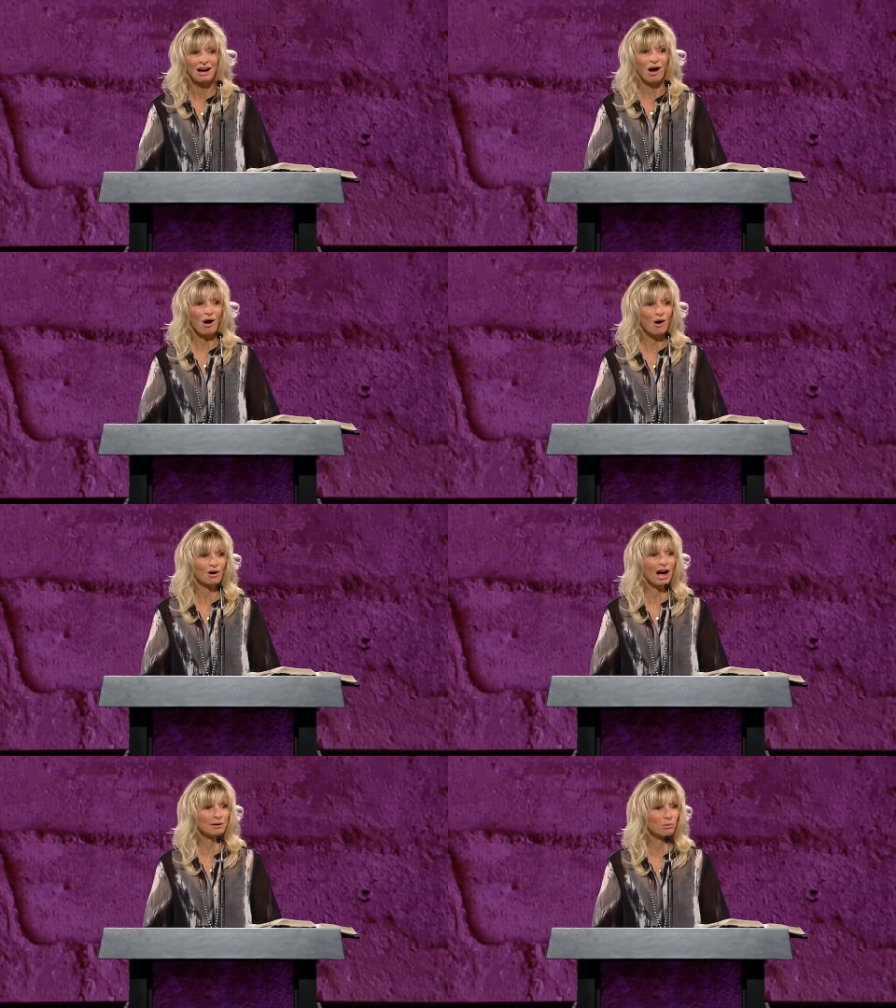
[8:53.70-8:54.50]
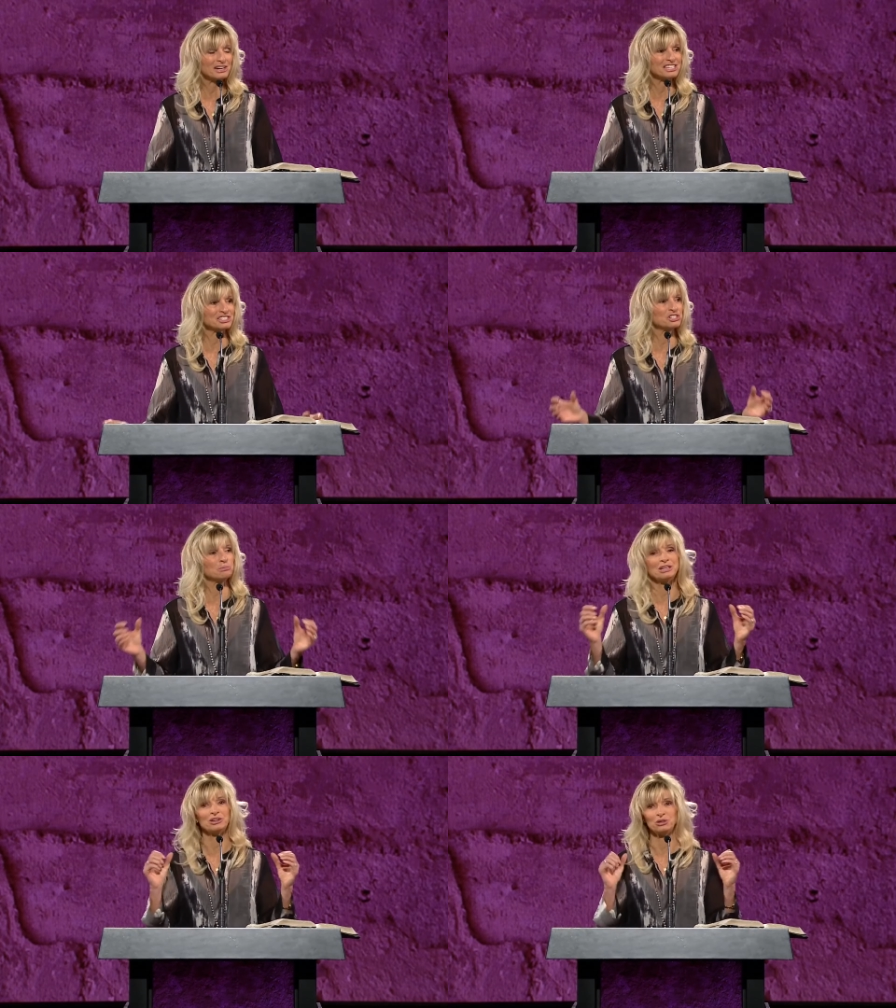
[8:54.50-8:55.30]
All God wants us to
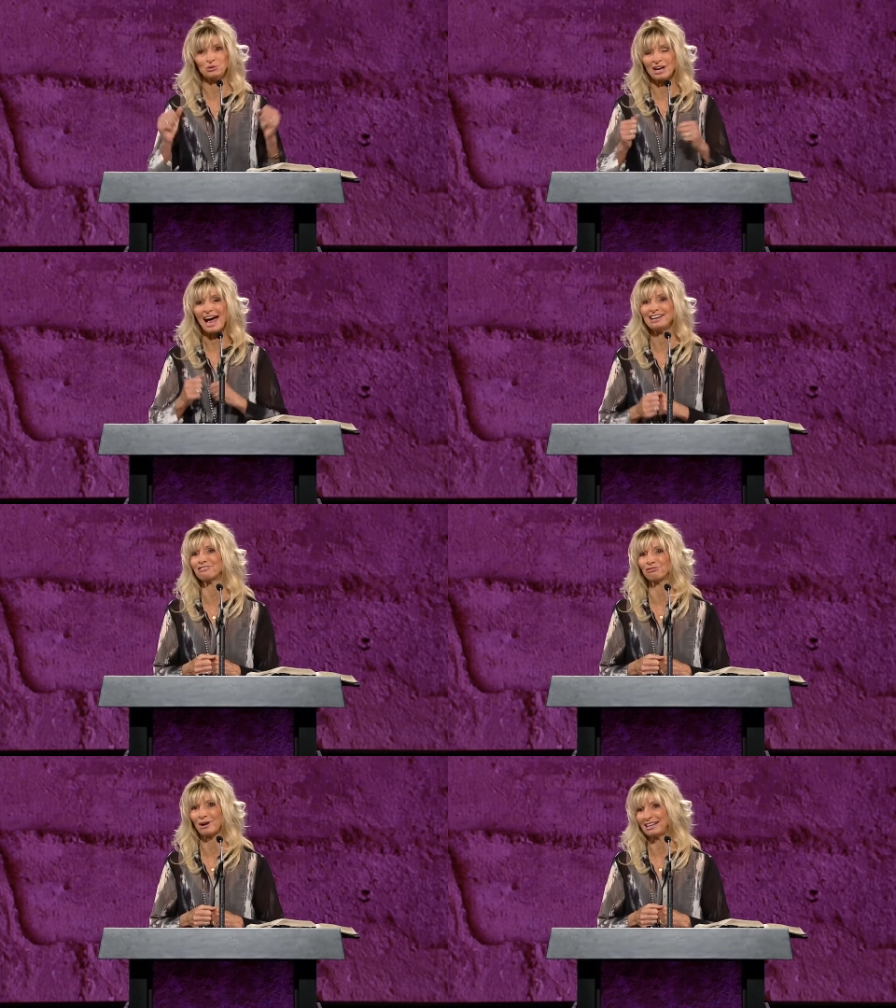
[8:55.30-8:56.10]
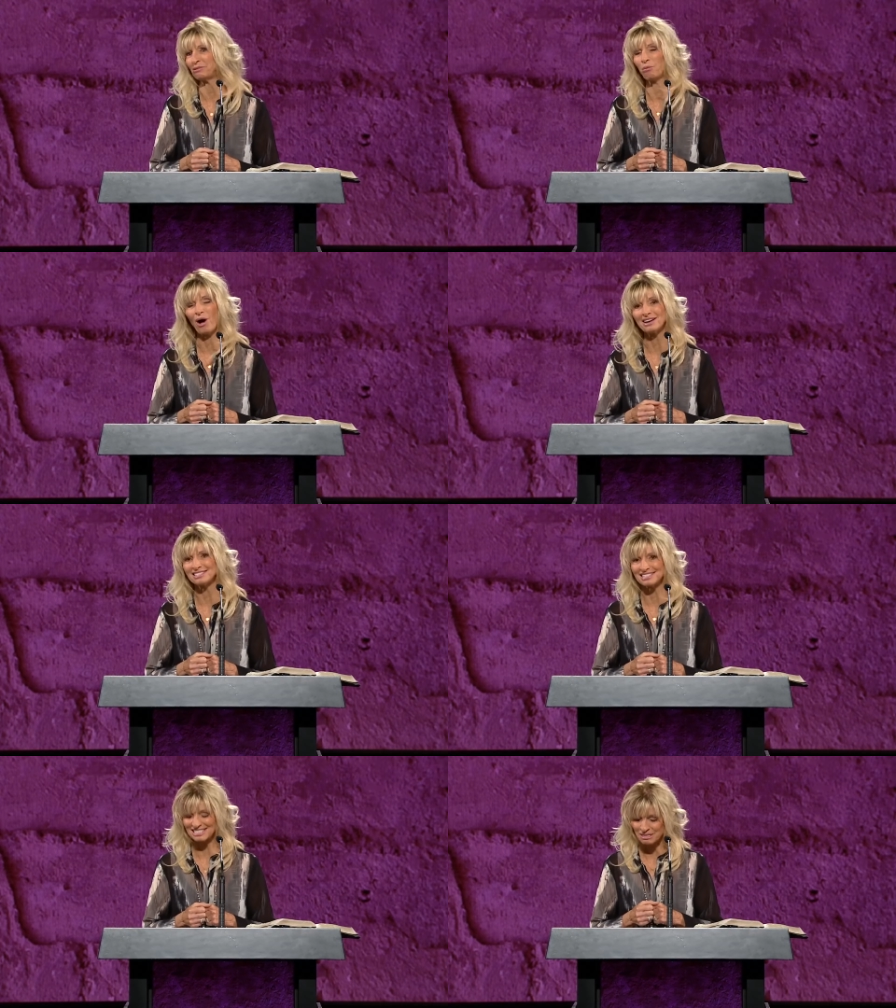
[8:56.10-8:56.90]
be a united front. He wants
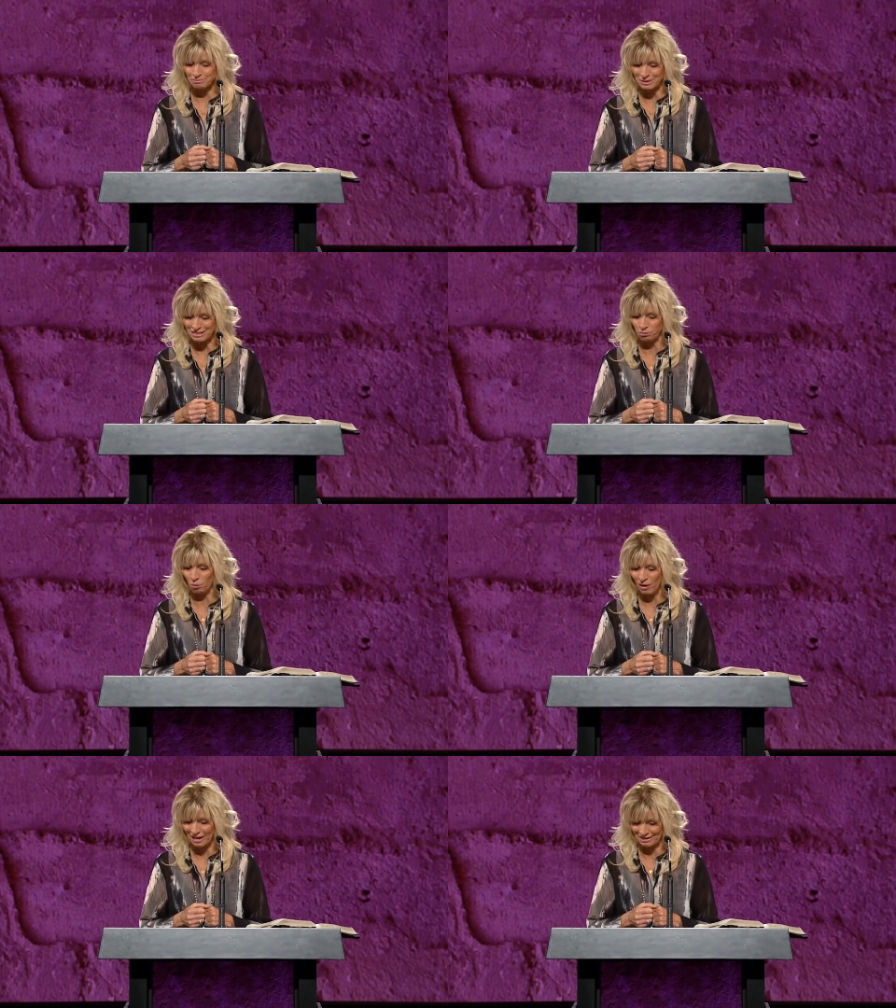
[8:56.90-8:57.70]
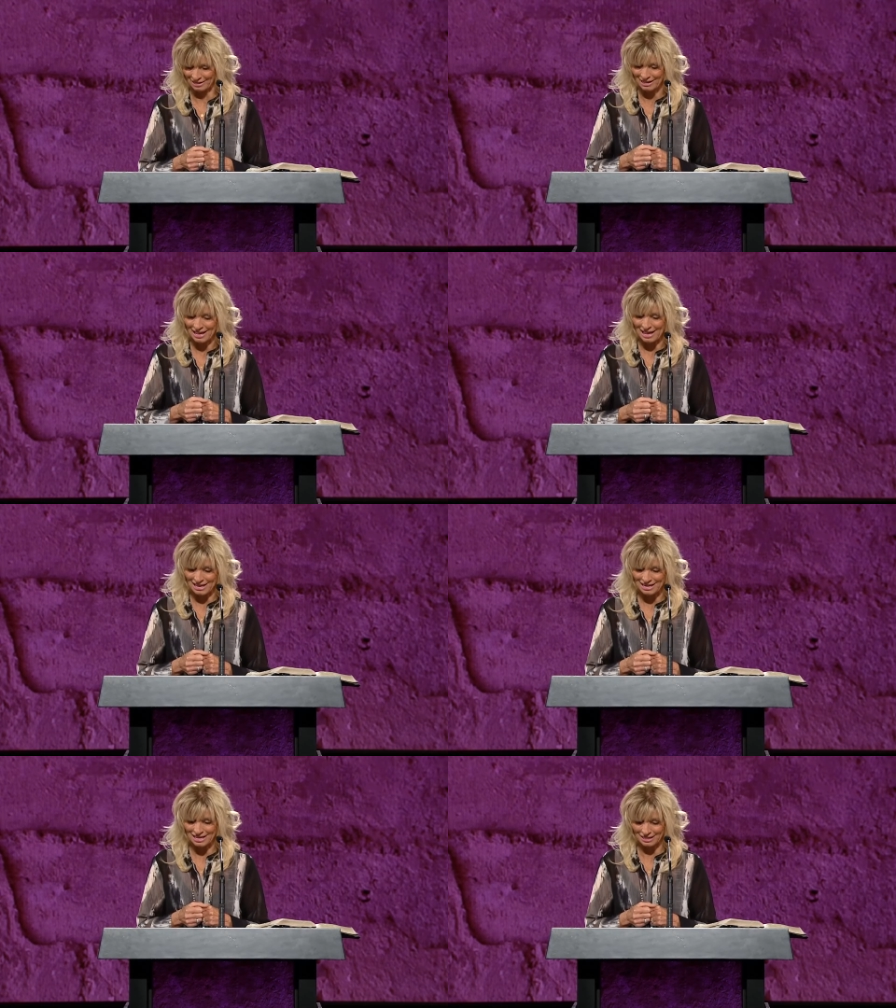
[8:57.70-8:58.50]
us to be one
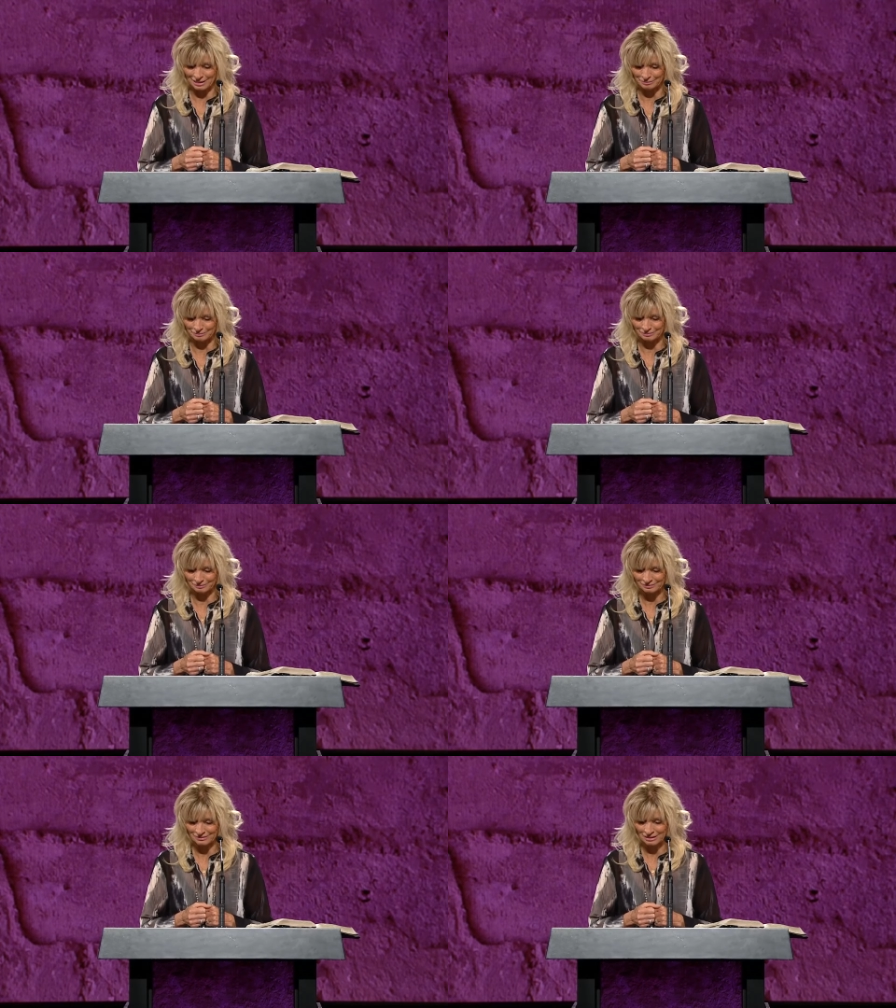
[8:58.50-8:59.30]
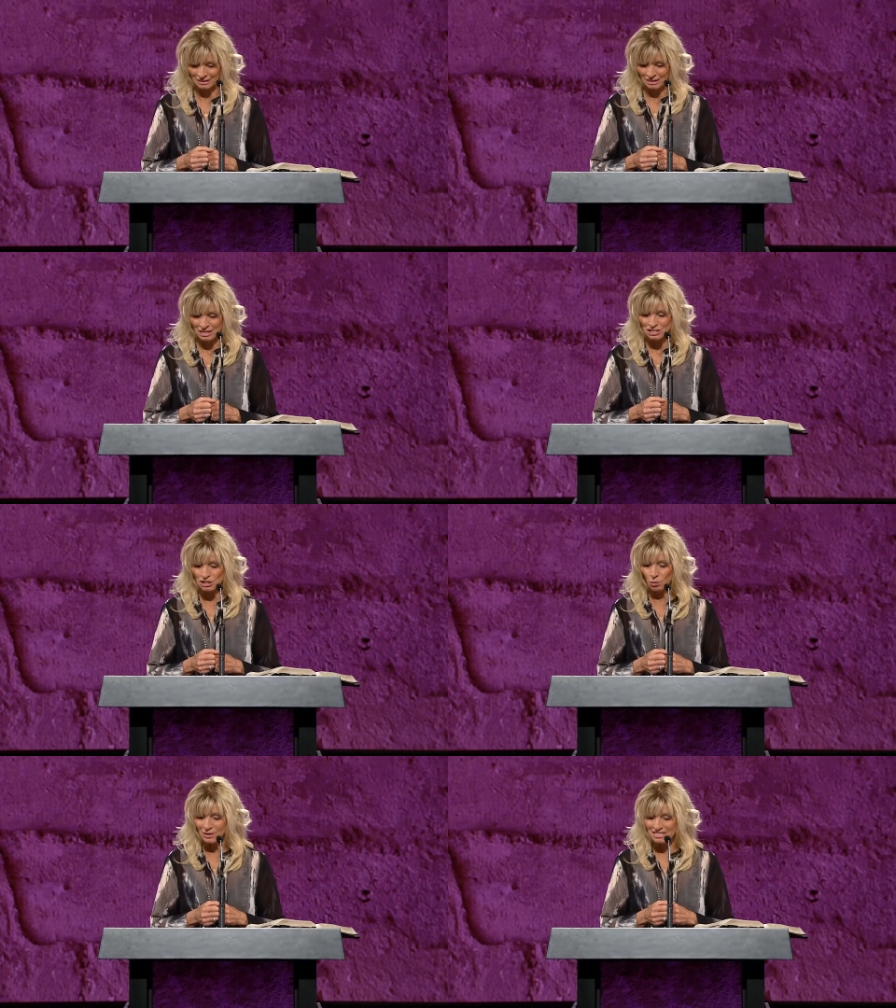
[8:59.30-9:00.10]
in Him.
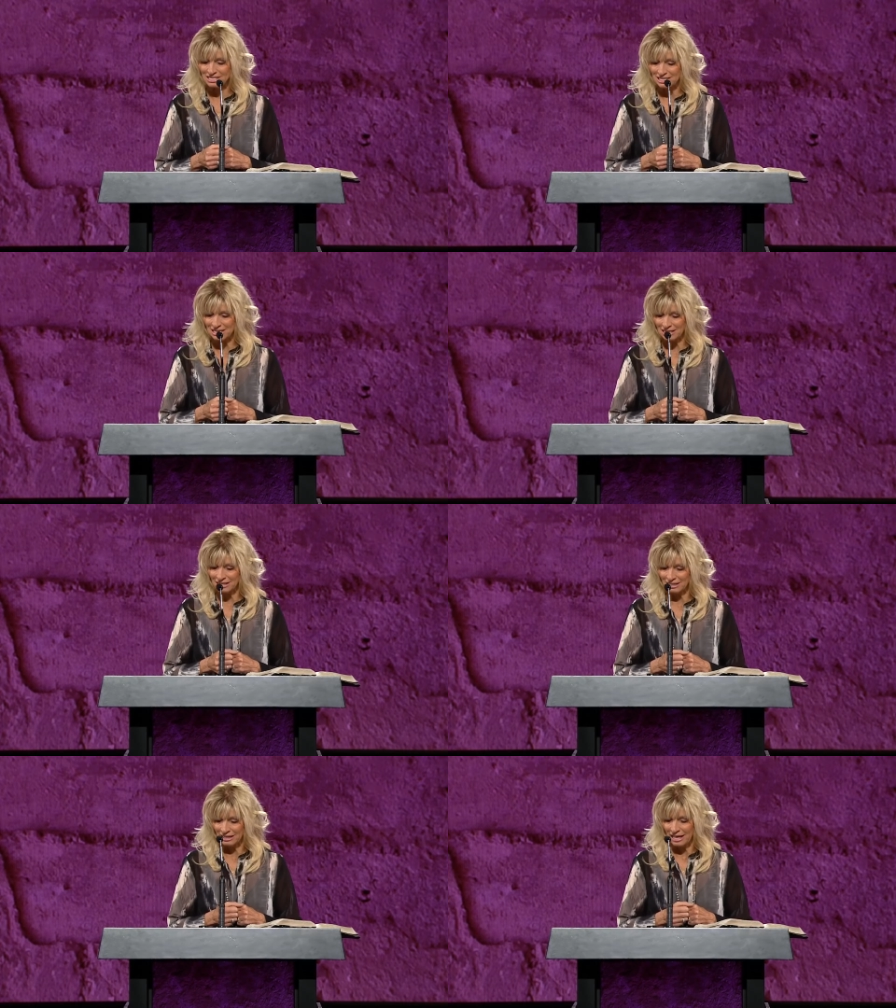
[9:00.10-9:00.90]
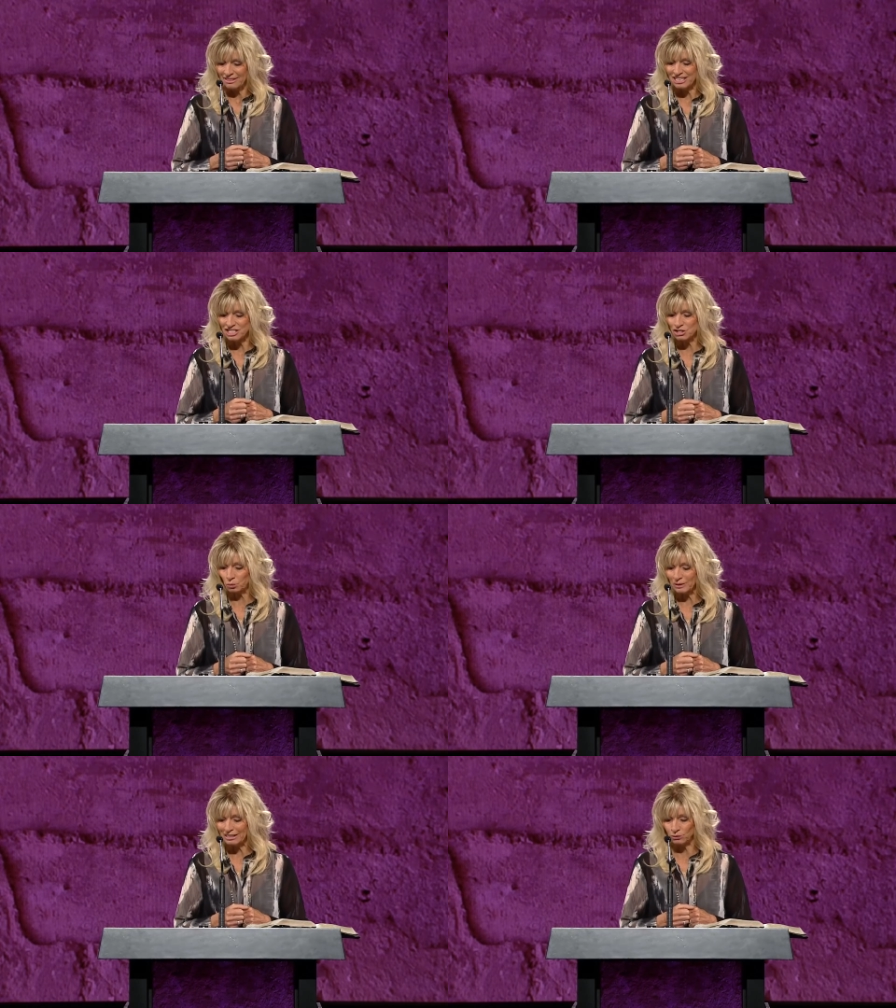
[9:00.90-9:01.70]
So we see these
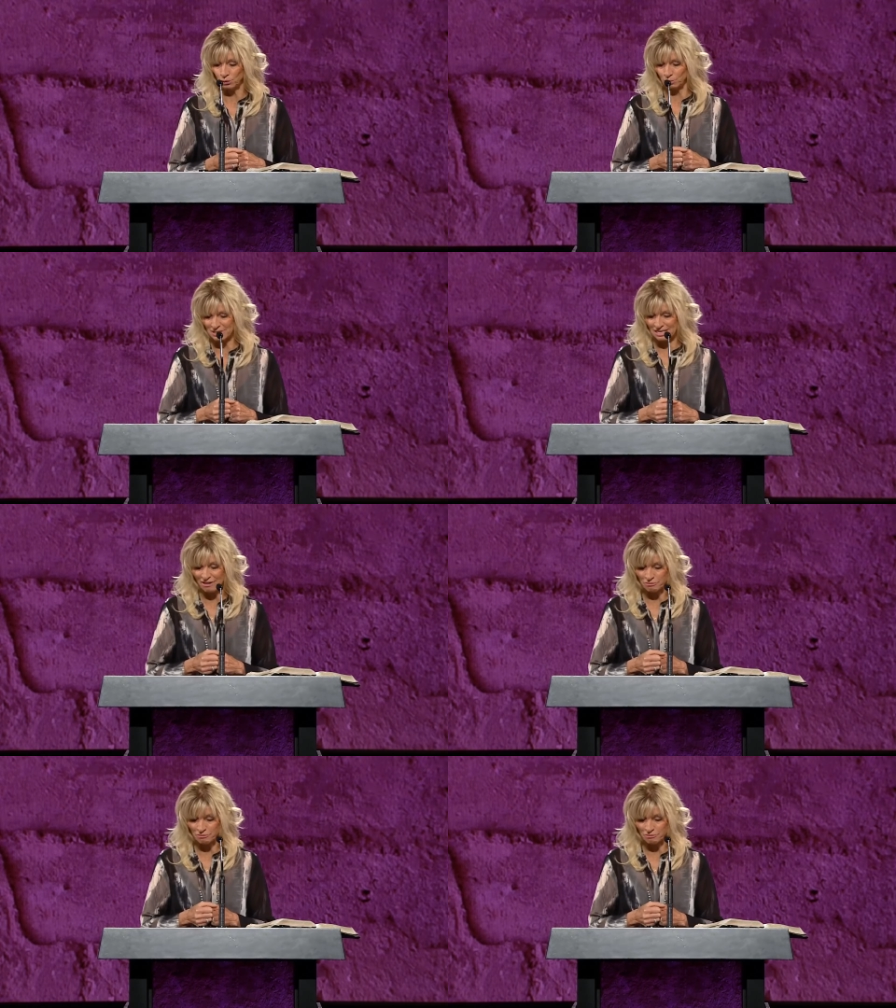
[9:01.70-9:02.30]
three groups of